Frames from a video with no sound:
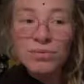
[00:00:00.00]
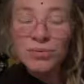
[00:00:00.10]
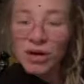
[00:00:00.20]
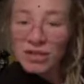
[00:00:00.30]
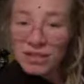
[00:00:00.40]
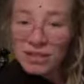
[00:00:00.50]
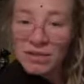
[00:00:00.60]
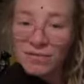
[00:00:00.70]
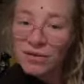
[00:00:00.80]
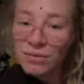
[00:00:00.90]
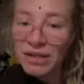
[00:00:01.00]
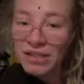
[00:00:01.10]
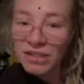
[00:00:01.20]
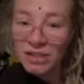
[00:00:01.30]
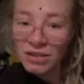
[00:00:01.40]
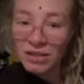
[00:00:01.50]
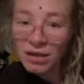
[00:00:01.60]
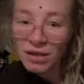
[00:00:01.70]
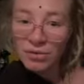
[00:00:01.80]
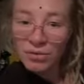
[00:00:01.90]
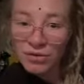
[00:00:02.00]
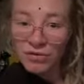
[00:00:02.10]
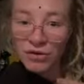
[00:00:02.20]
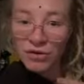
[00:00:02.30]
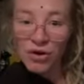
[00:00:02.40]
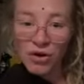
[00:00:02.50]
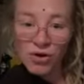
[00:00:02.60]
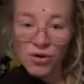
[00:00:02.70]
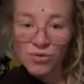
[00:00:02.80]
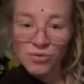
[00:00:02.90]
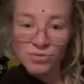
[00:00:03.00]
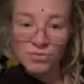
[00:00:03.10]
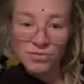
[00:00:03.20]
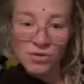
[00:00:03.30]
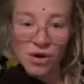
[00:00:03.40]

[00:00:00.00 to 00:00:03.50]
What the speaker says: process information with your own